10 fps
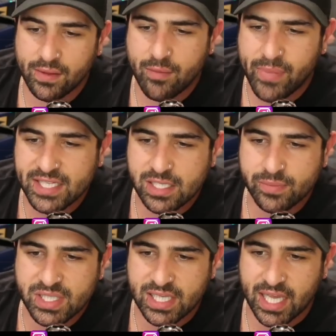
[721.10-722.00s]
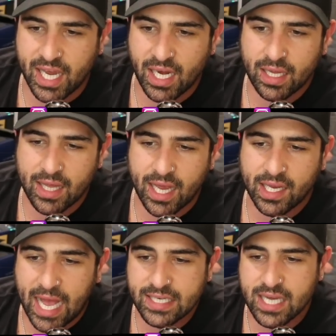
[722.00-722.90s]
uh, they're basically saying
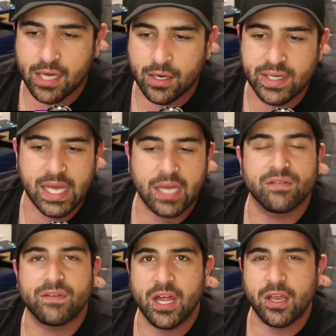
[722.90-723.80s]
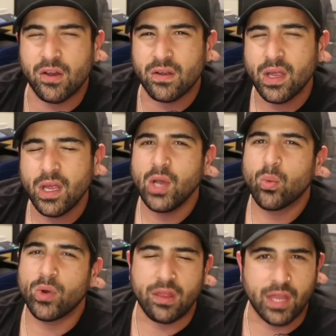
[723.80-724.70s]
that Cardano is undervalued.
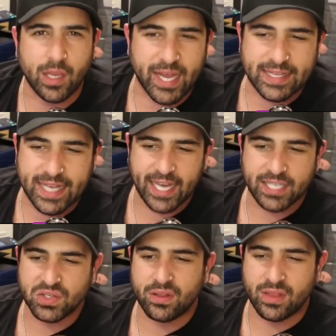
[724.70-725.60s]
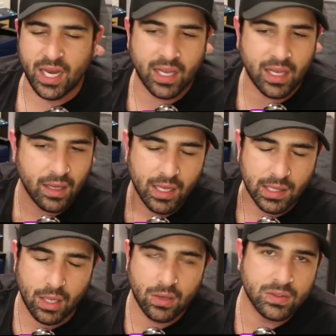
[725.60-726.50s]
What do you think about that? And do you think
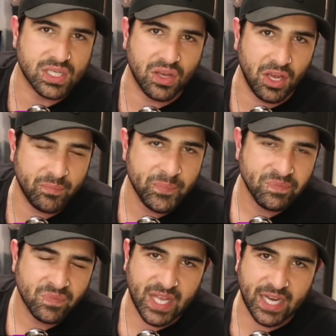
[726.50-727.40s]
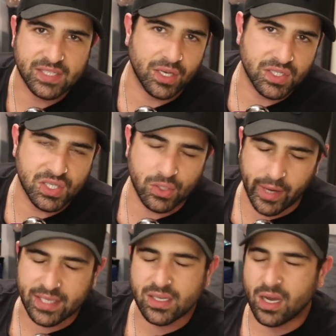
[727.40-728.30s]
long term that it's going to
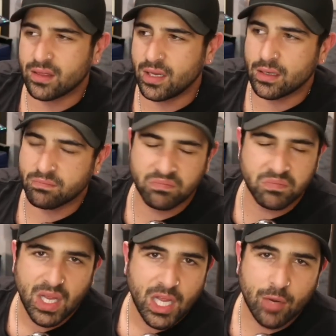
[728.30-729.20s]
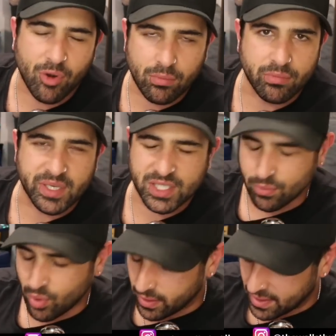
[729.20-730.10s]
2x? I think it'll probably do more